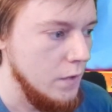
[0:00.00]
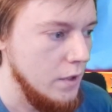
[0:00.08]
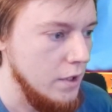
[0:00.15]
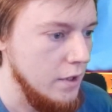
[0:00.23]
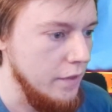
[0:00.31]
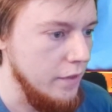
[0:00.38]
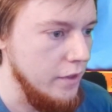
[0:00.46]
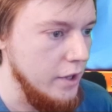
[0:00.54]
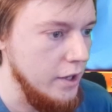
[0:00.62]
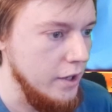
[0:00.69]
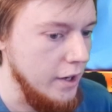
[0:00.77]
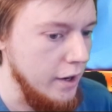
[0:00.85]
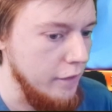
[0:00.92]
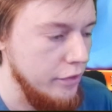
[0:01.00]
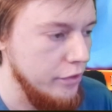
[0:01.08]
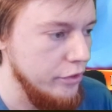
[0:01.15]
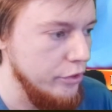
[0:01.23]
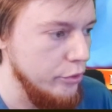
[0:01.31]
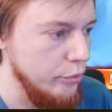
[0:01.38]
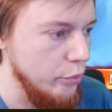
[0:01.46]
And then I have
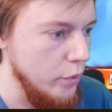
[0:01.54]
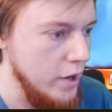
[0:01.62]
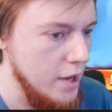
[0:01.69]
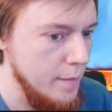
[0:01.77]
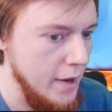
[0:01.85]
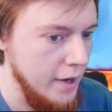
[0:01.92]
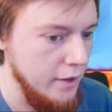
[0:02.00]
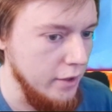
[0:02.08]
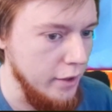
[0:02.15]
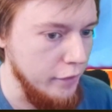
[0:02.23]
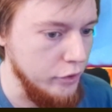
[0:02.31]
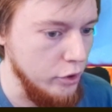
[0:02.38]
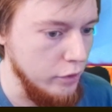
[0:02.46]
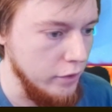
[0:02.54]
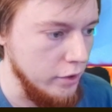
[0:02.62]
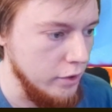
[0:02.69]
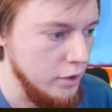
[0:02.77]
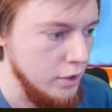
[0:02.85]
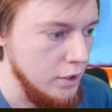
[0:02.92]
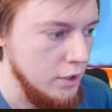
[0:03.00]
3 mana left over.
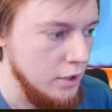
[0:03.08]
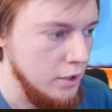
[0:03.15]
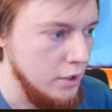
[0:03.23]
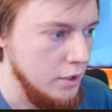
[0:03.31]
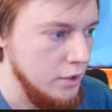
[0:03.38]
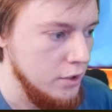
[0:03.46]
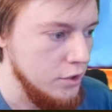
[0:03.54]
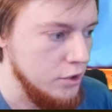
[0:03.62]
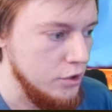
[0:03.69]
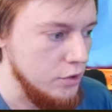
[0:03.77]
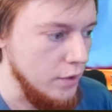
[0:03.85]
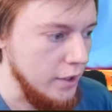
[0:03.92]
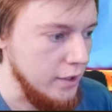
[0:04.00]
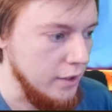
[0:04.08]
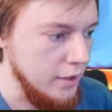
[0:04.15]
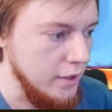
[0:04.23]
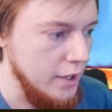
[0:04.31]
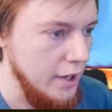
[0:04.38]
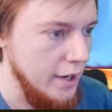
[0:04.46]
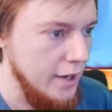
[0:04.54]
So I can
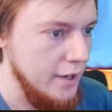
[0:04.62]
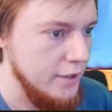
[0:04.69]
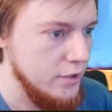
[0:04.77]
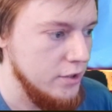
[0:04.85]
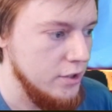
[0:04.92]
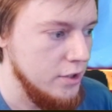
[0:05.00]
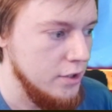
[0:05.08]
cast...